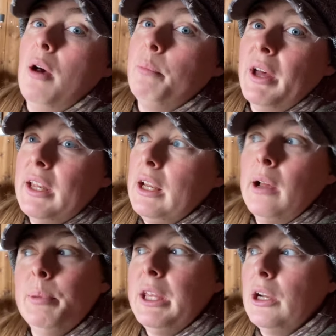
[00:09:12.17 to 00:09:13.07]
but
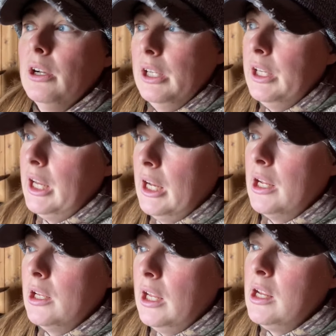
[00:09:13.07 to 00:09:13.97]
up here in
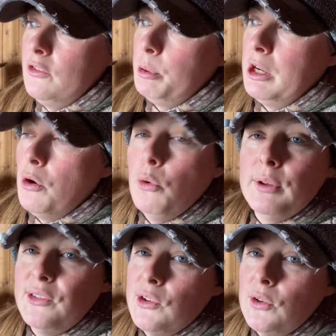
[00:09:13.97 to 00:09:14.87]
Indiana, it gets pretty cold.
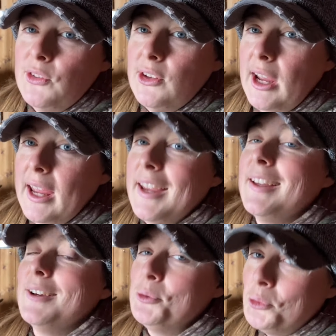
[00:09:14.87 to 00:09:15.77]
It snowed today.
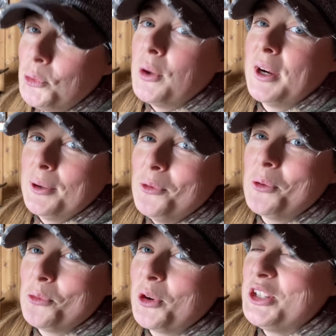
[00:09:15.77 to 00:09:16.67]
We're, we're,
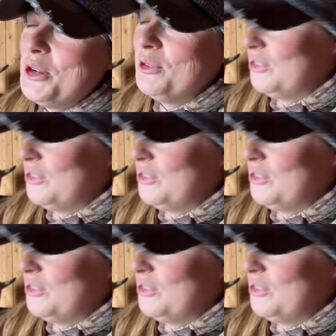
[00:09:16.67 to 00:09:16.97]
we're dealing with